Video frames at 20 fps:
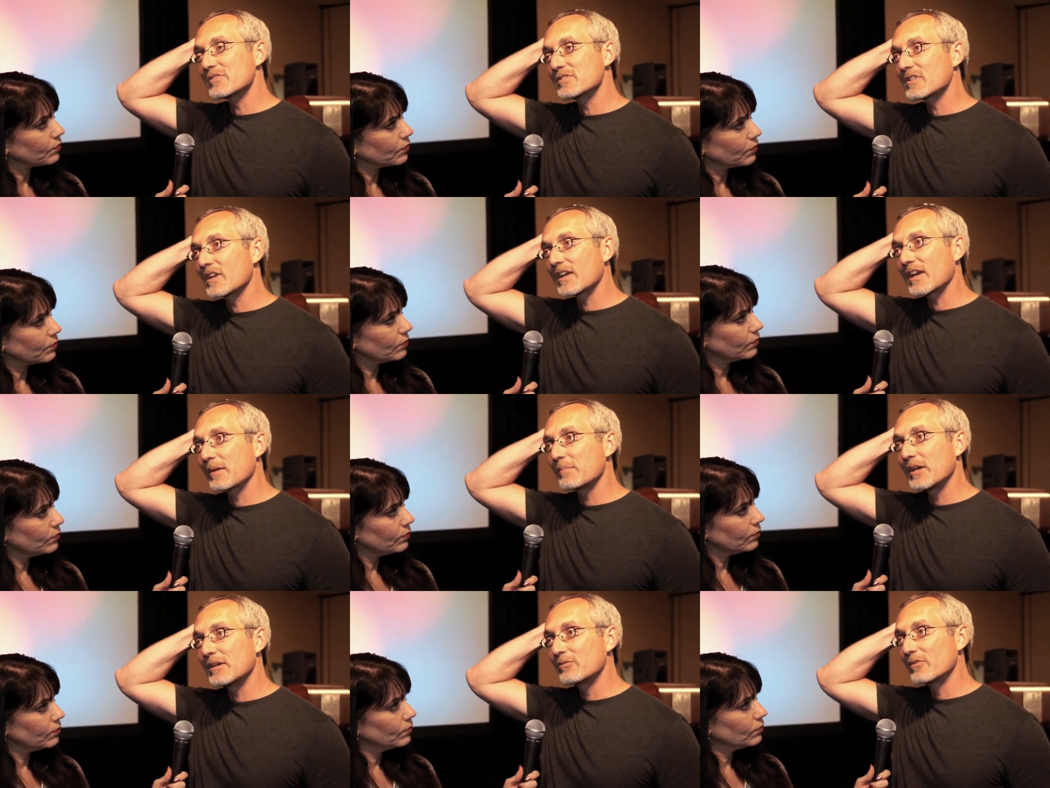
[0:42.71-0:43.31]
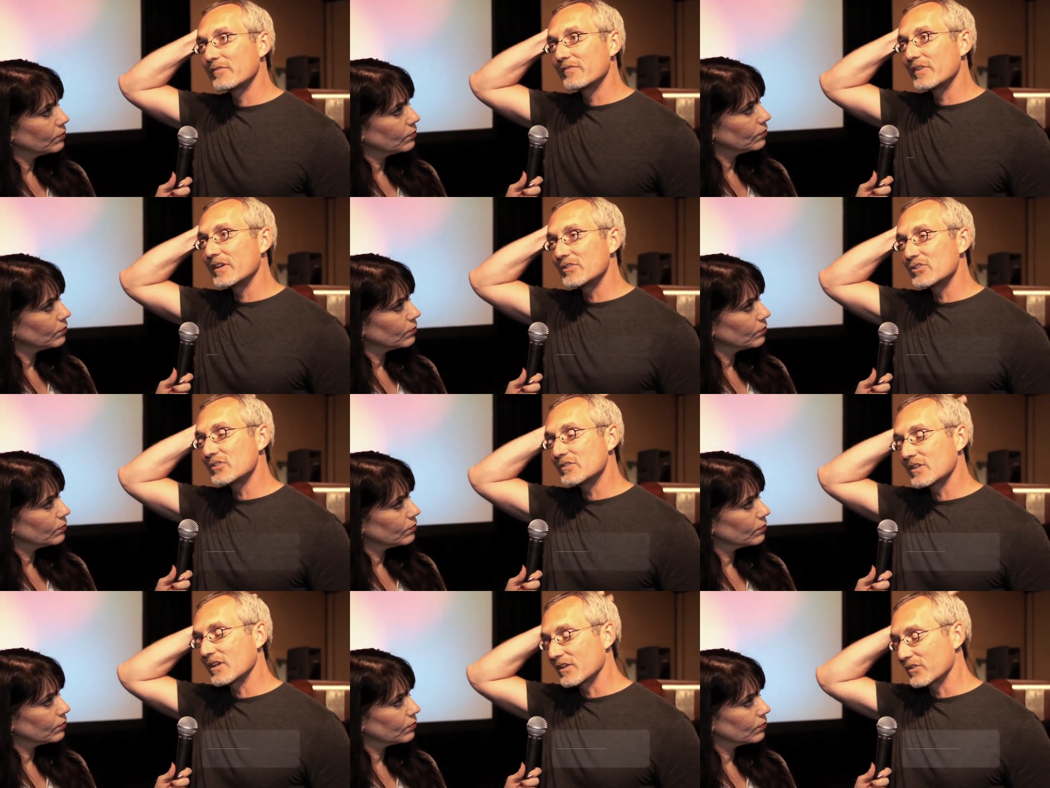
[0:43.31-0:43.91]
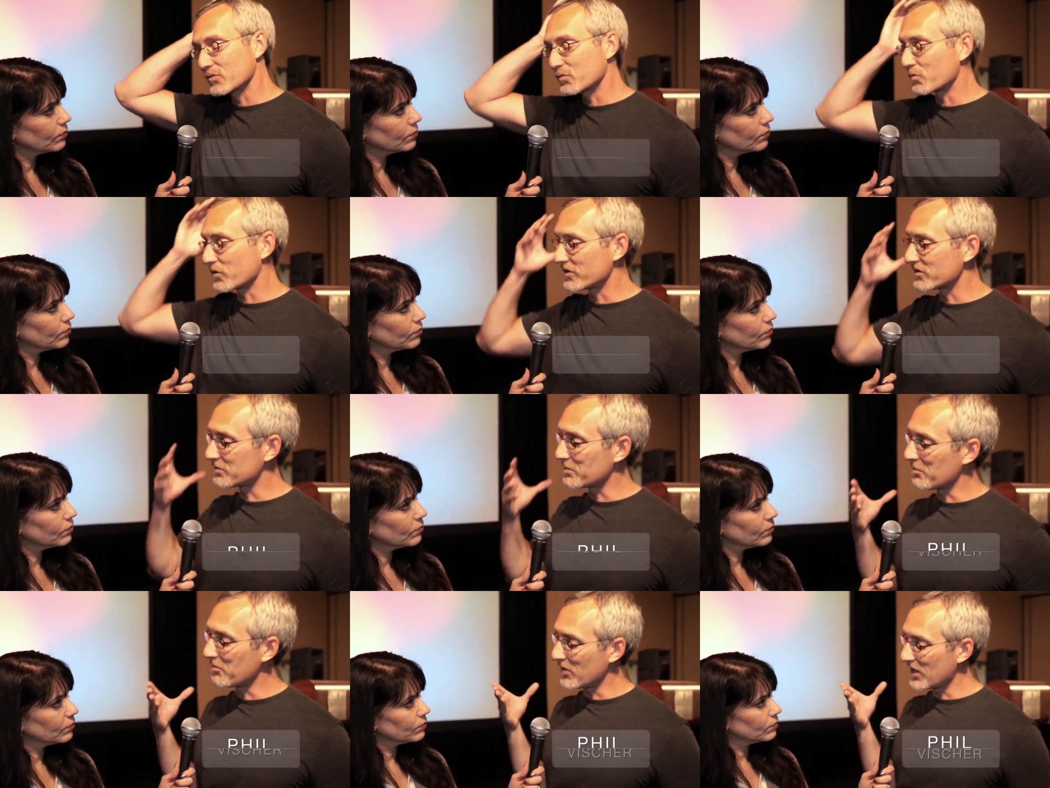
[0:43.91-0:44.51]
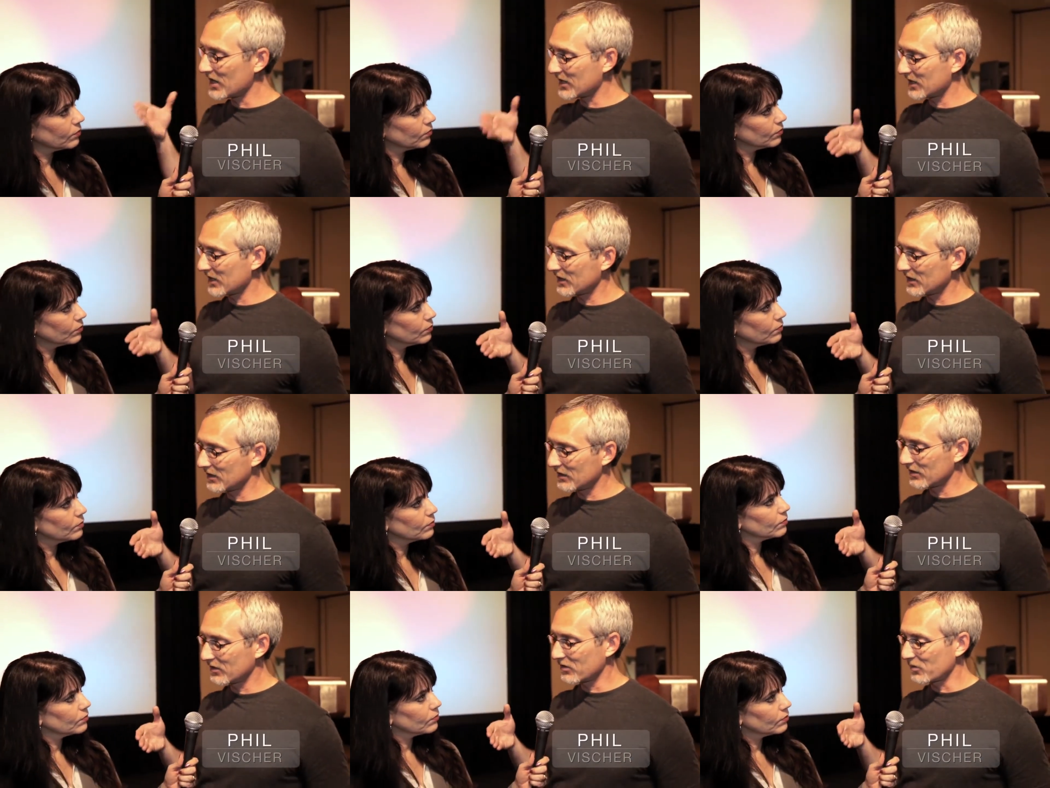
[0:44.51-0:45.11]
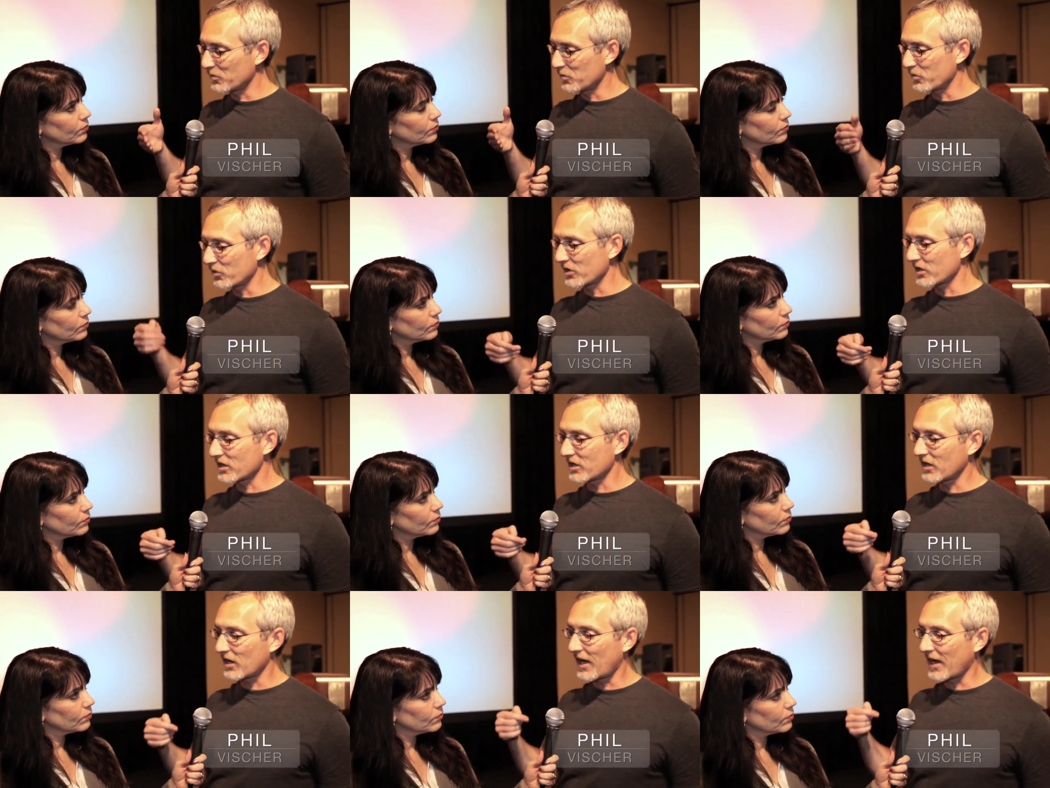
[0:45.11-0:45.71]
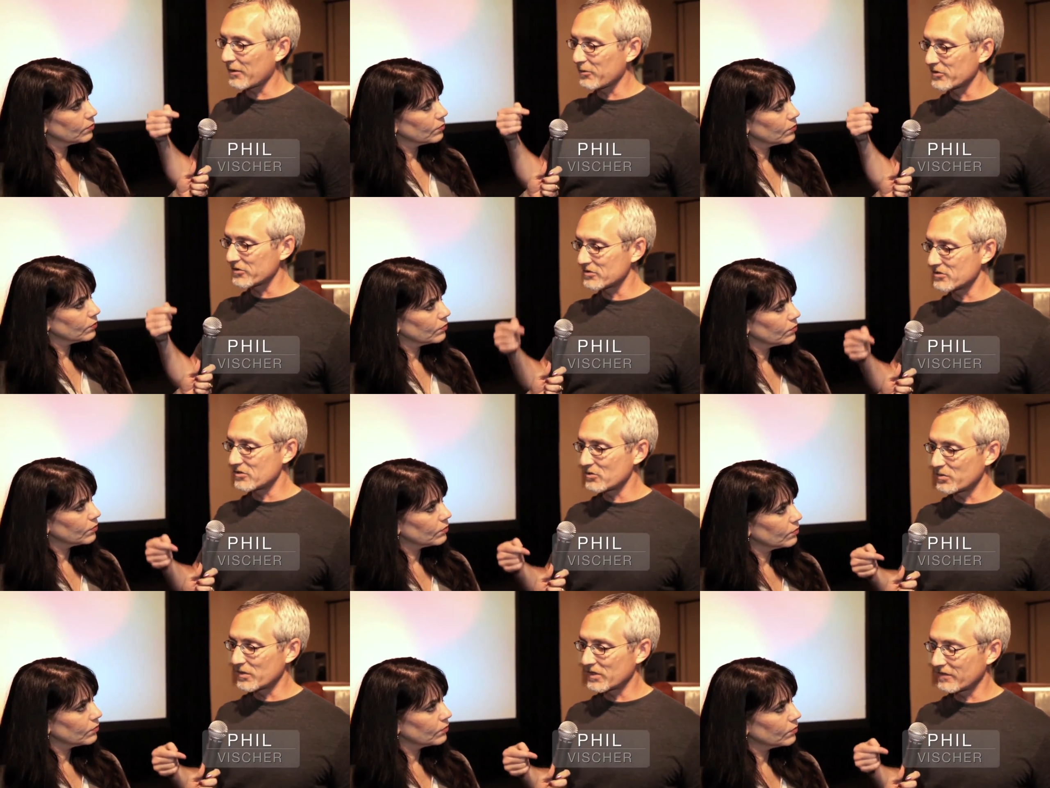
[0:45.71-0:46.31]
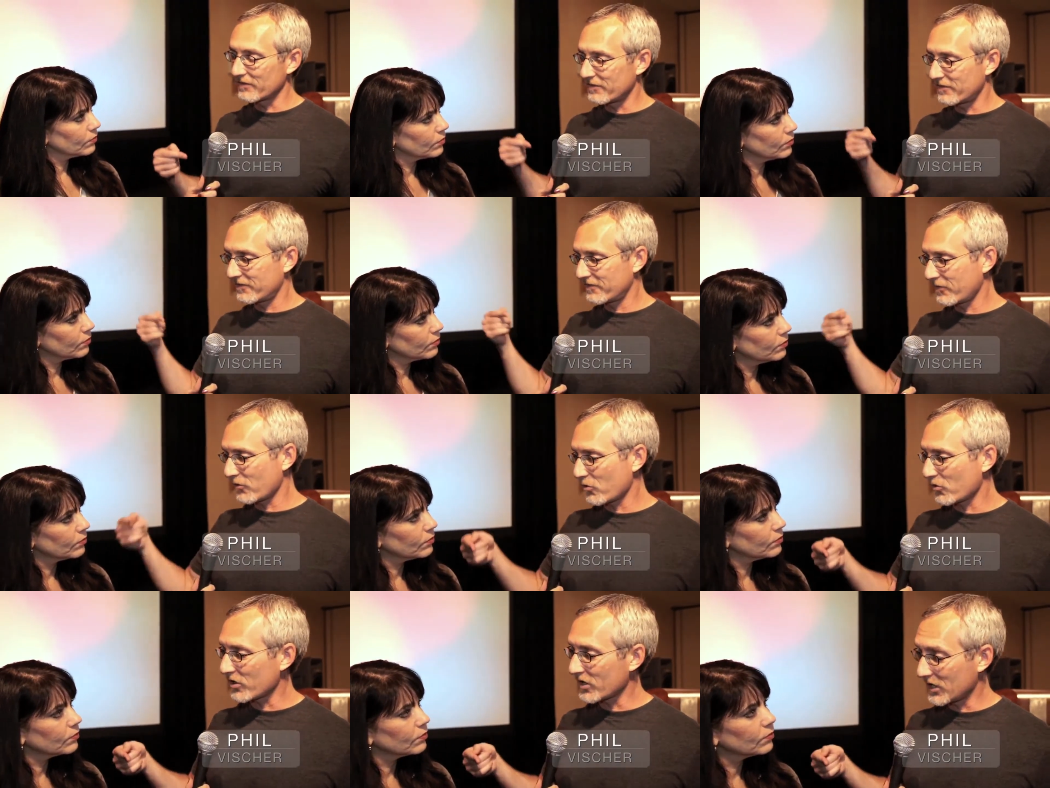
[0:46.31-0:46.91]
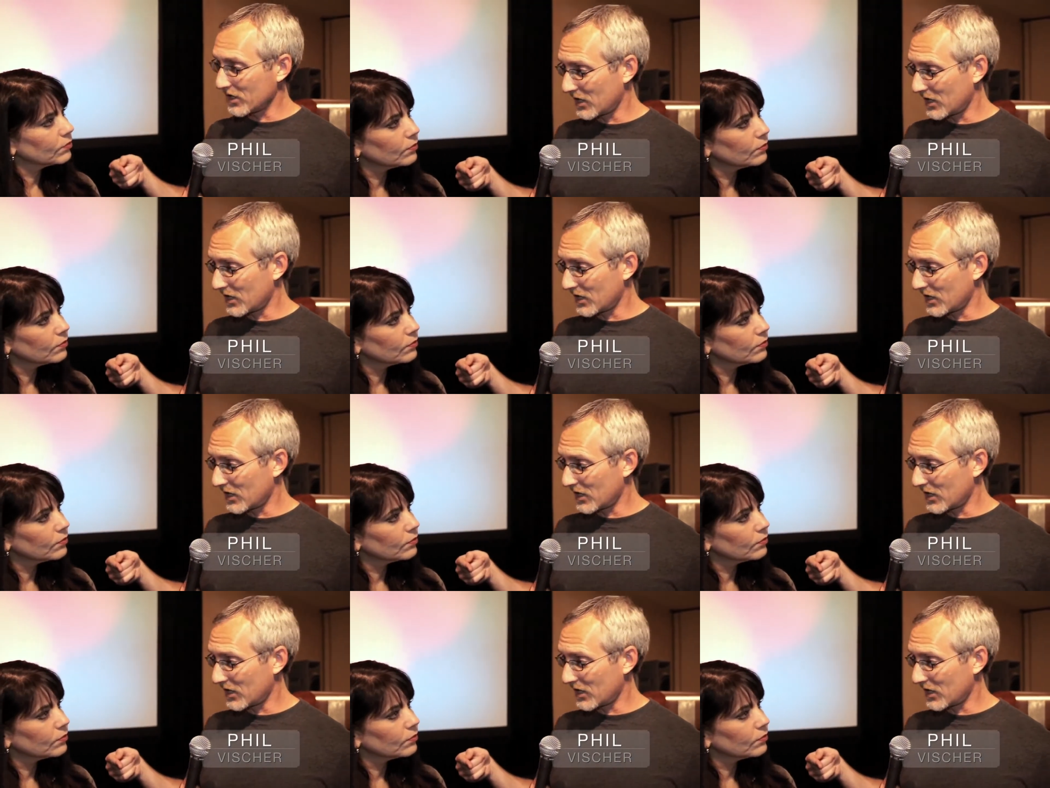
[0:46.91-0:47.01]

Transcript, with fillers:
Speaker 1: mistake I made with Veggie Tales was making the work I was doing for